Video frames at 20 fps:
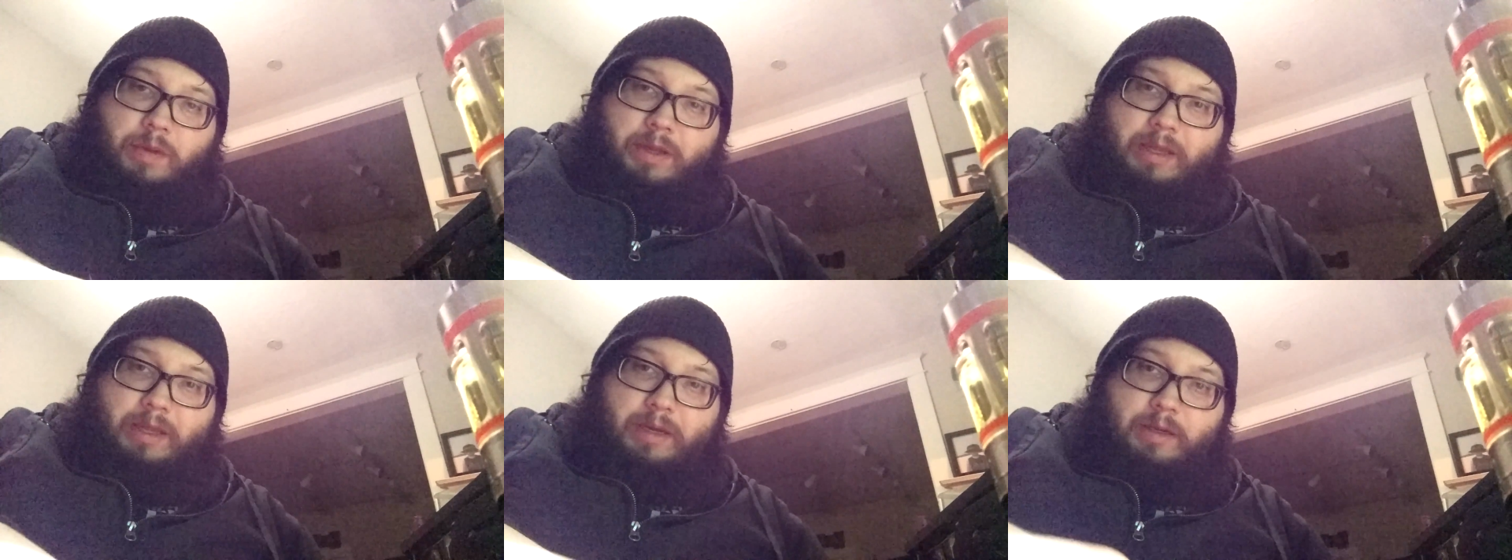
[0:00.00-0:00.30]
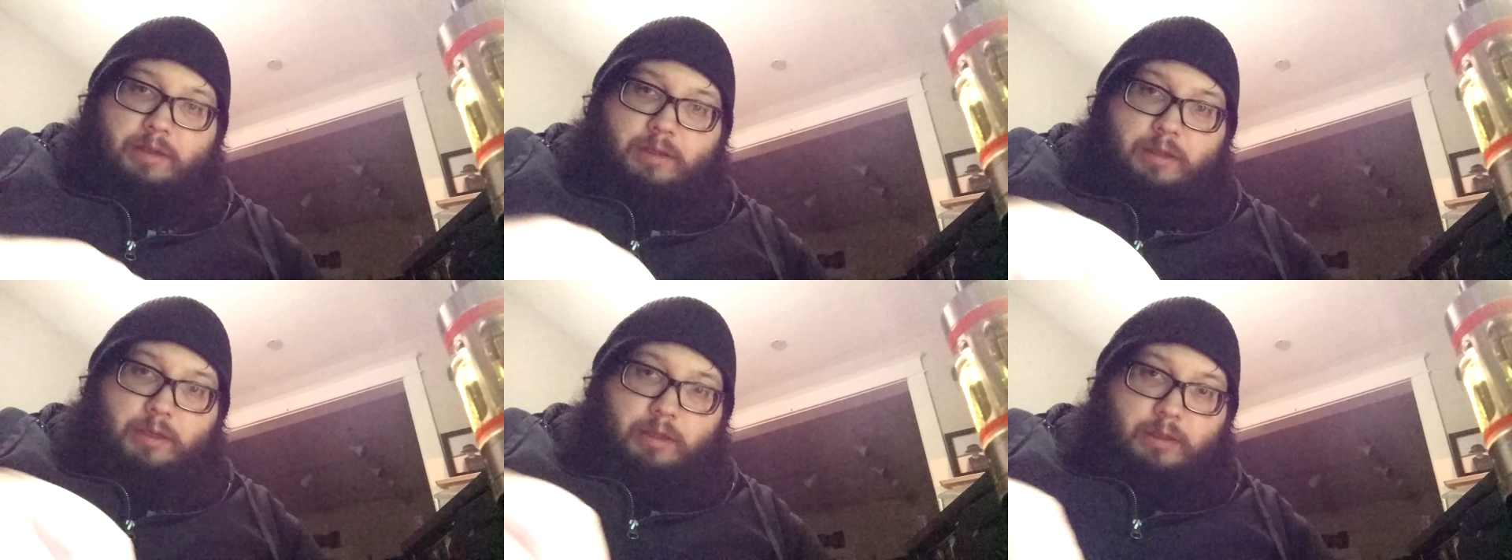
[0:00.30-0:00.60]
bit that
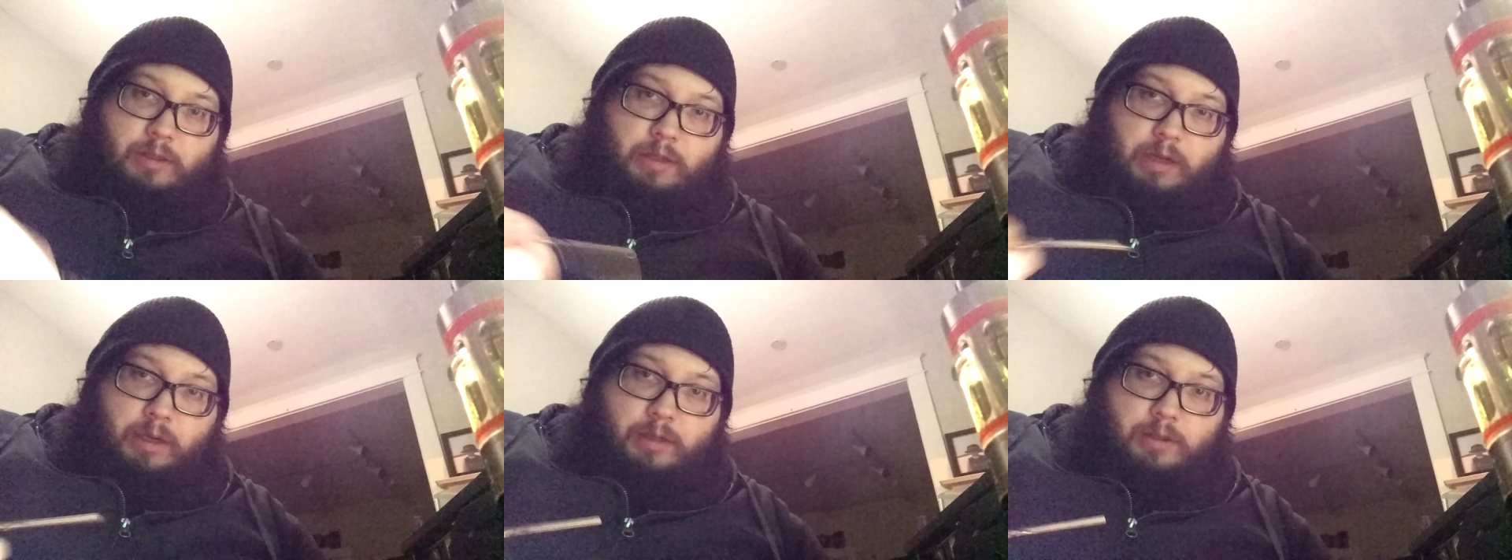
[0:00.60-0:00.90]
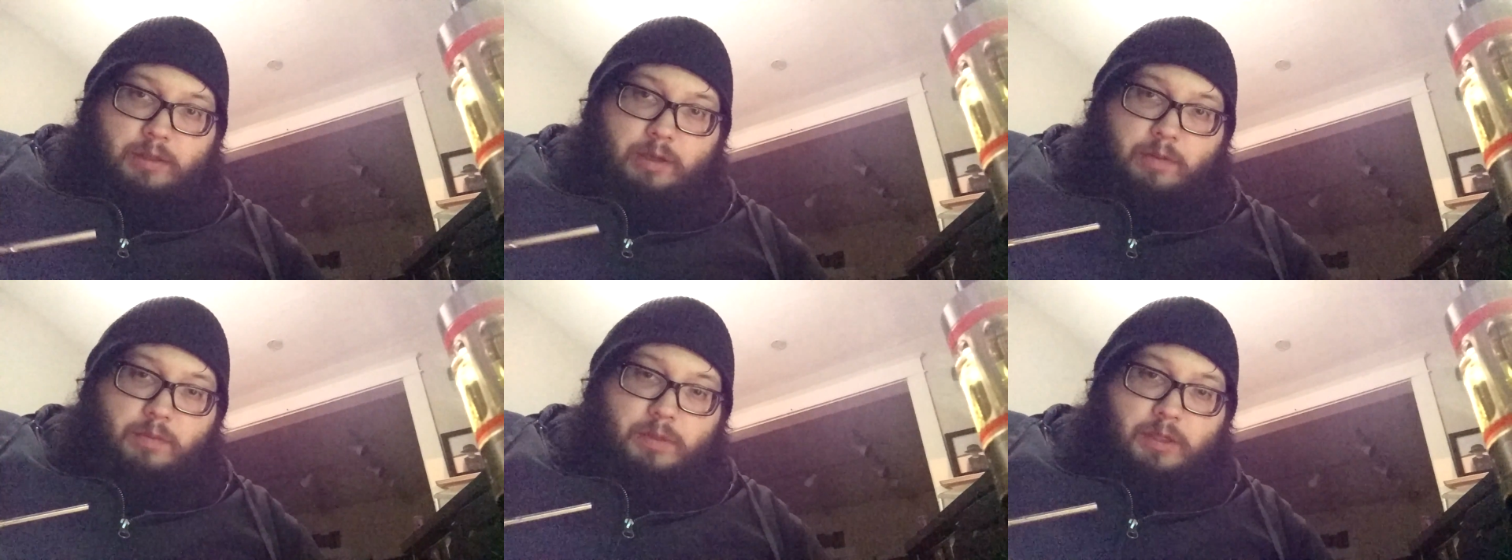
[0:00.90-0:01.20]
is the
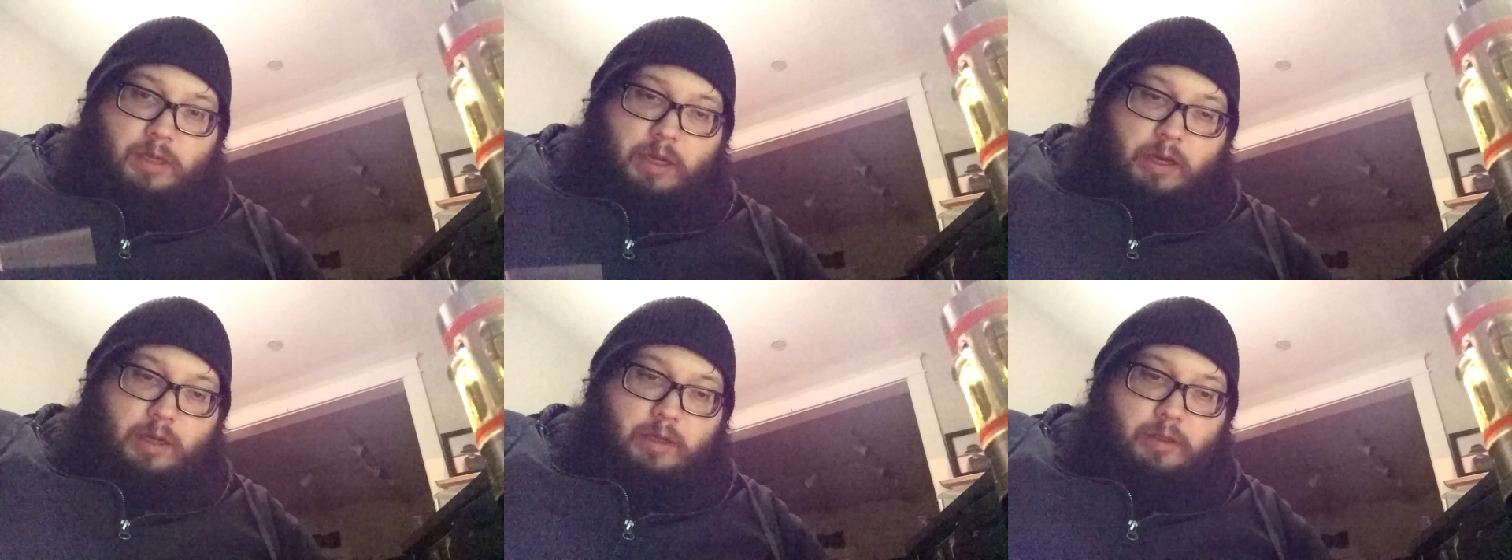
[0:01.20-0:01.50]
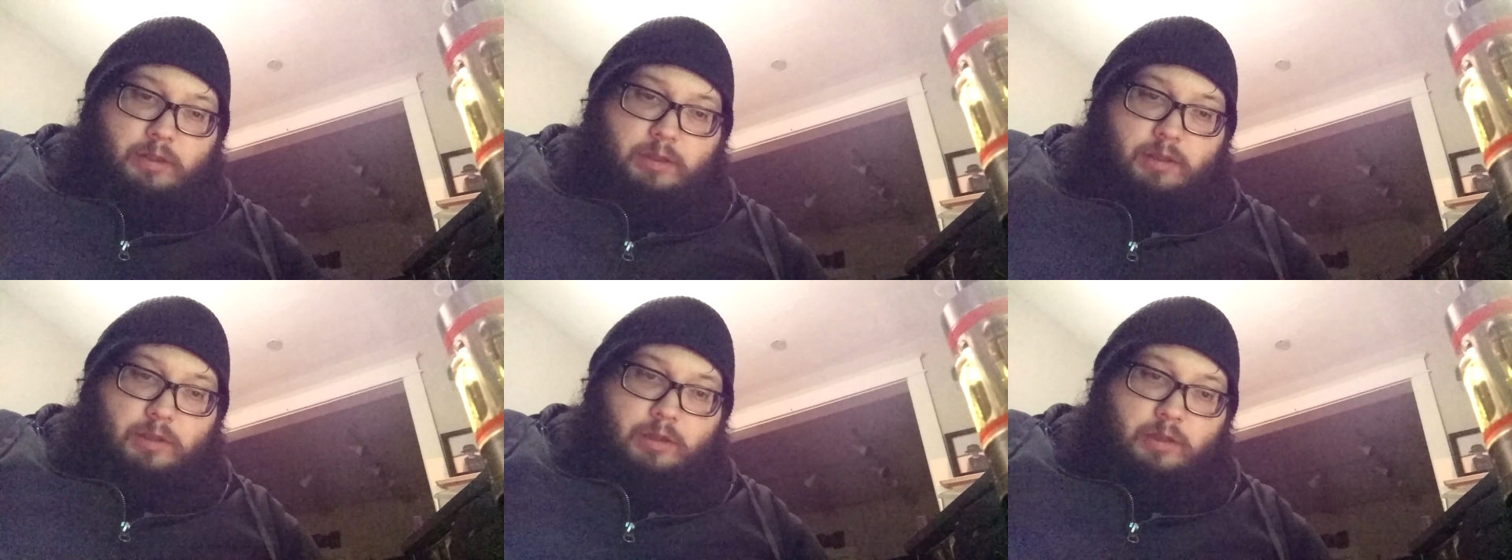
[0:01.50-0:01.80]
exact same
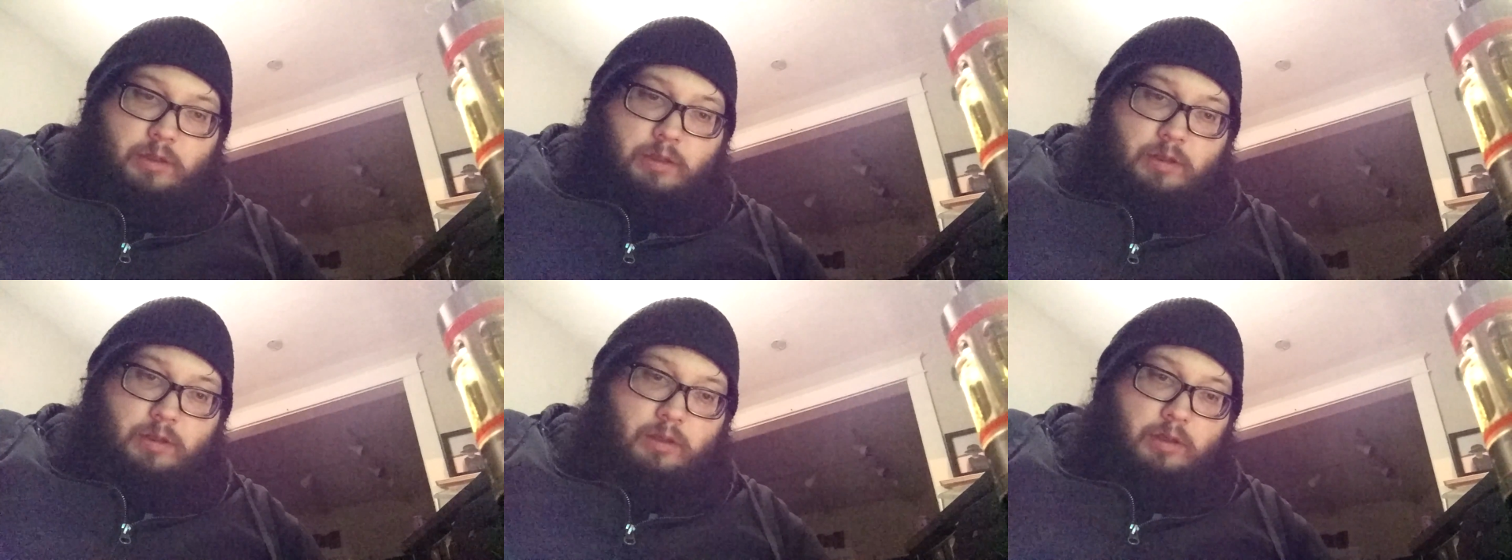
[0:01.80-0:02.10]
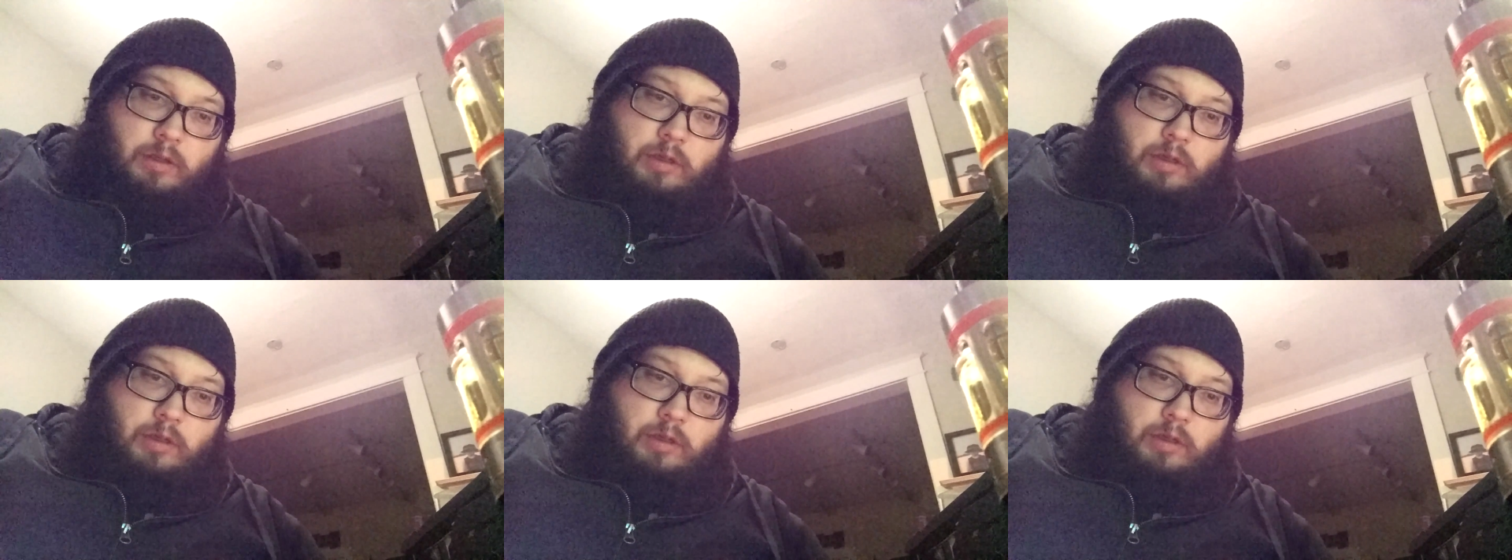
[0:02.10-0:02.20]
size. Of